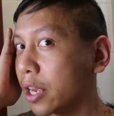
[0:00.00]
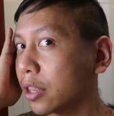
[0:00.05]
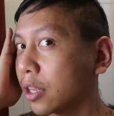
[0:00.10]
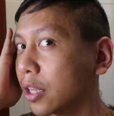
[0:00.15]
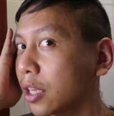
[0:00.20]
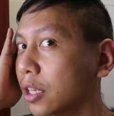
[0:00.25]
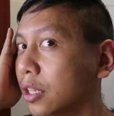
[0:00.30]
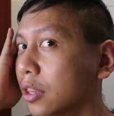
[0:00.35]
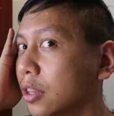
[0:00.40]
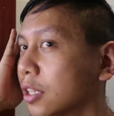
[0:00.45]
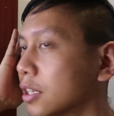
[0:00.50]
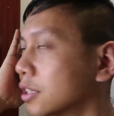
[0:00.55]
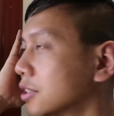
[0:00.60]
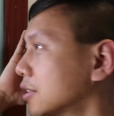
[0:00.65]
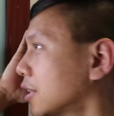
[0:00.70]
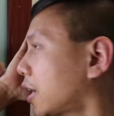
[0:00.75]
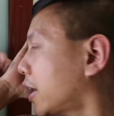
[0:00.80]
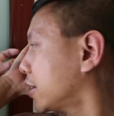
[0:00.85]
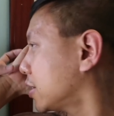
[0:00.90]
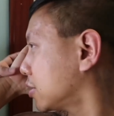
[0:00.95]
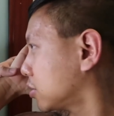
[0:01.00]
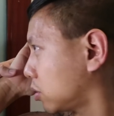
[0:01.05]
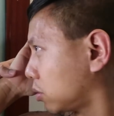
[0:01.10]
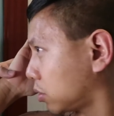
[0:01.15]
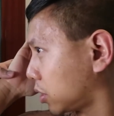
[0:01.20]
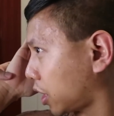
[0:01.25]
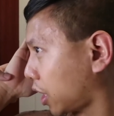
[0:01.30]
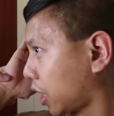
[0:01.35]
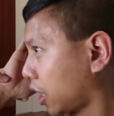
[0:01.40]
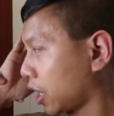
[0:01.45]
Yeah. I think this side is
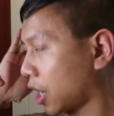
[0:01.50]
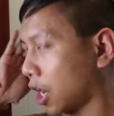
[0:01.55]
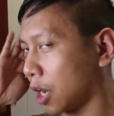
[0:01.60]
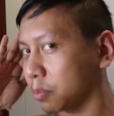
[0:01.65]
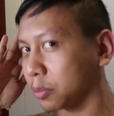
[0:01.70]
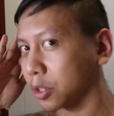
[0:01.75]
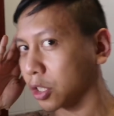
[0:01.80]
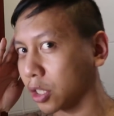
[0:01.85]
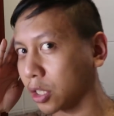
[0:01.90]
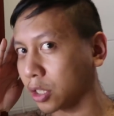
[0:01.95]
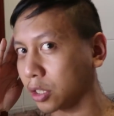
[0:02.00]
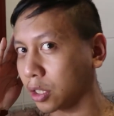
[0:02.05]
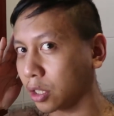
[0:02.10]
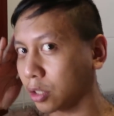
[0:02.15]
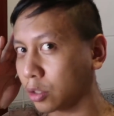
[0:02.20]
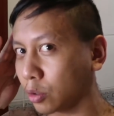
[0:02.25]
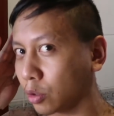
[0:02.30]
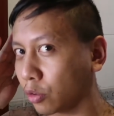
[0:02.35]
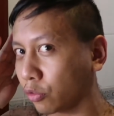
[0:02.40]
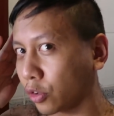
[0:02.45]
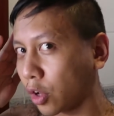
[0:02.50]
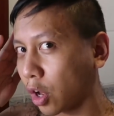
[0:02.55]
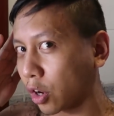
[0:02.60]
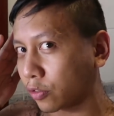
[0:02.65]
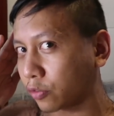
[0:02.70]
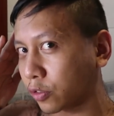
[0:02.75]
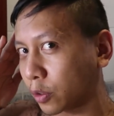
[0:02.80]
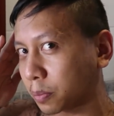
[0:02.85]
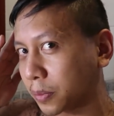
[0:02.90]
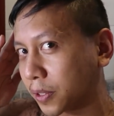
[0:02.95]
okay. I'm gonna continue to
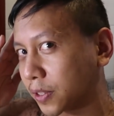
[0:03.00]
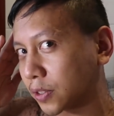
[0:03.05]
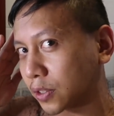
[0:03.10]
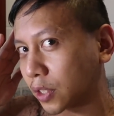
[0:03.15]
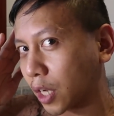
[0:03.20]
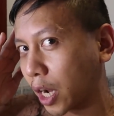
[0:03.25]
vlog from this